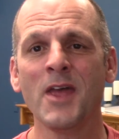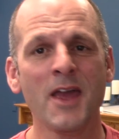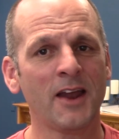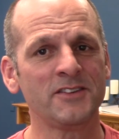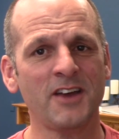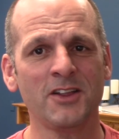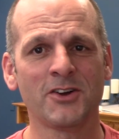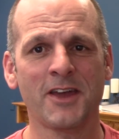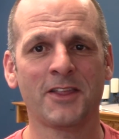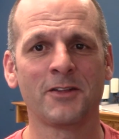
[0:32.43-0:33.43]
And as I
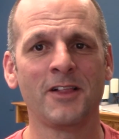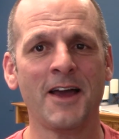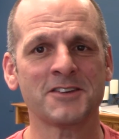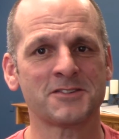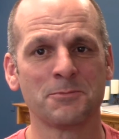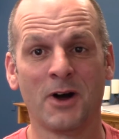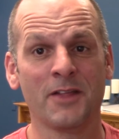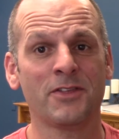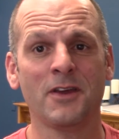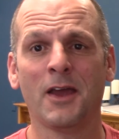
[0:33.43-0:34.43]
look at the last
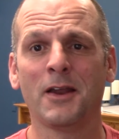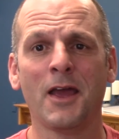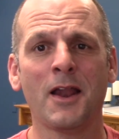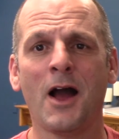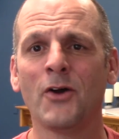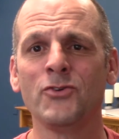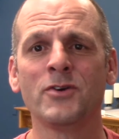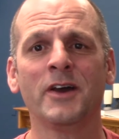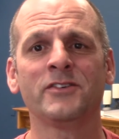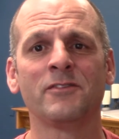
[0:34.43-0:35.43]
month and how you
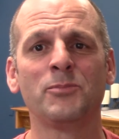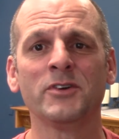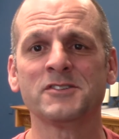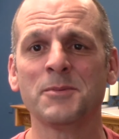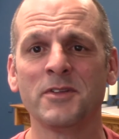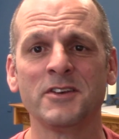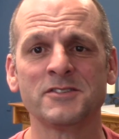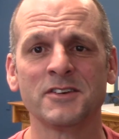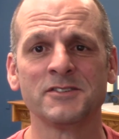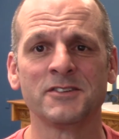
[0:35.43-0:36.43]
guys have put some of
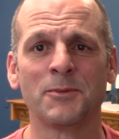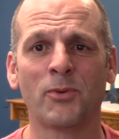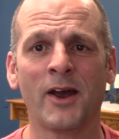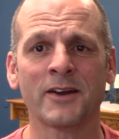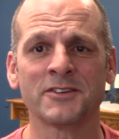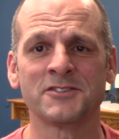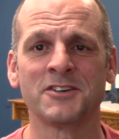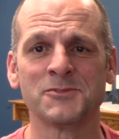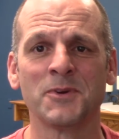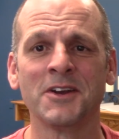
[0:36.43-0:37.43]
these things into practice, it
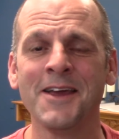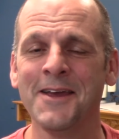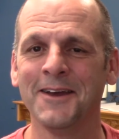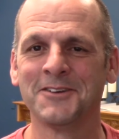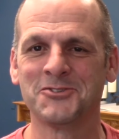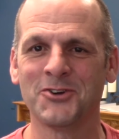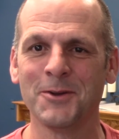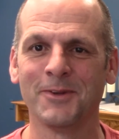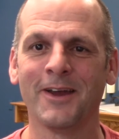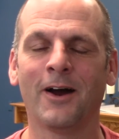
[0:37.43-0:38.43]
has been
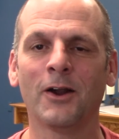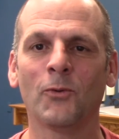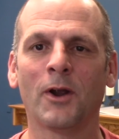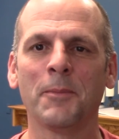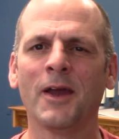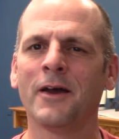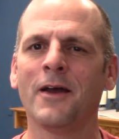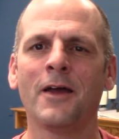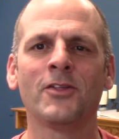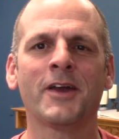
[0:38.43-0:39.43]
extremely heartwarming.
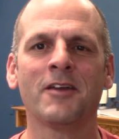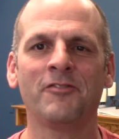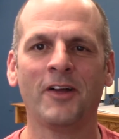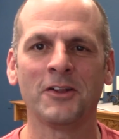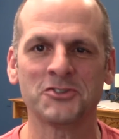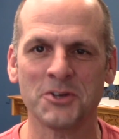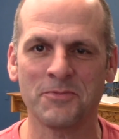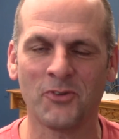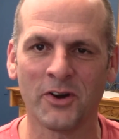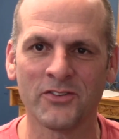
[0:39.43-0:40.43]
I look at fellowship,
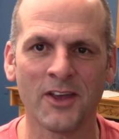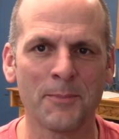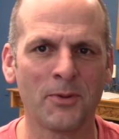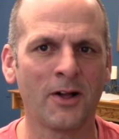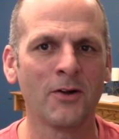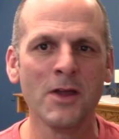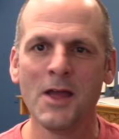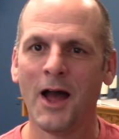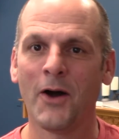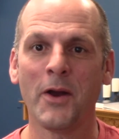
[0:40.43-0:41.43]
for example,
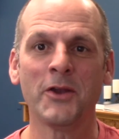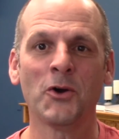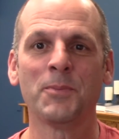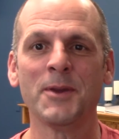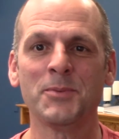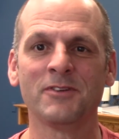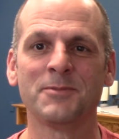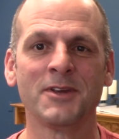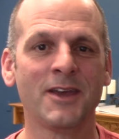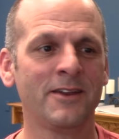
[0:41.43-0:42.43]
how I know people have
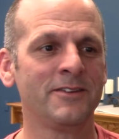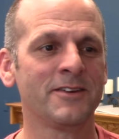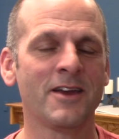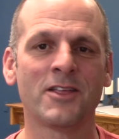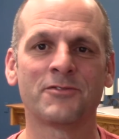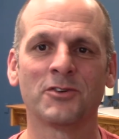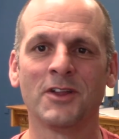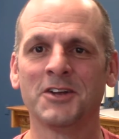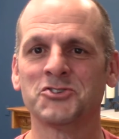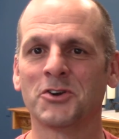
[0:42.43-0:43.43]
been getting together for
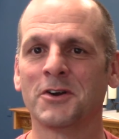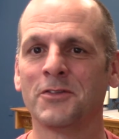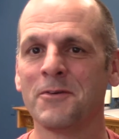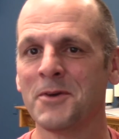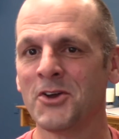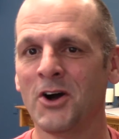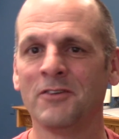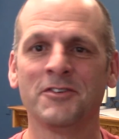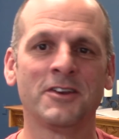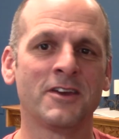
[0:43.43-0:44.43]
lunch, or they've been
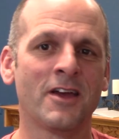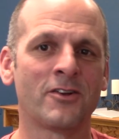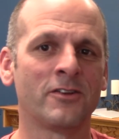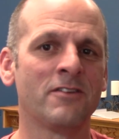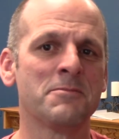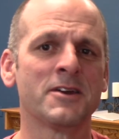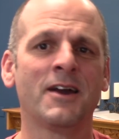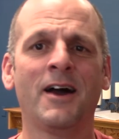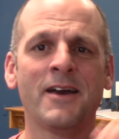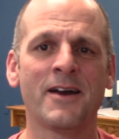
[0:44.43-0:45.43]
golfing together, or they've been
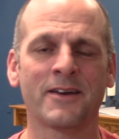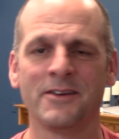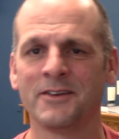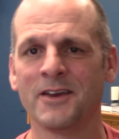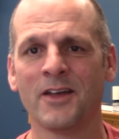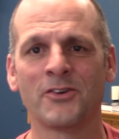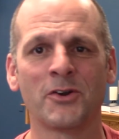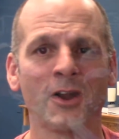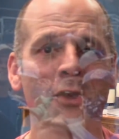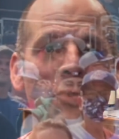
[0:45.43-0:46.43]
kayaking together, or how,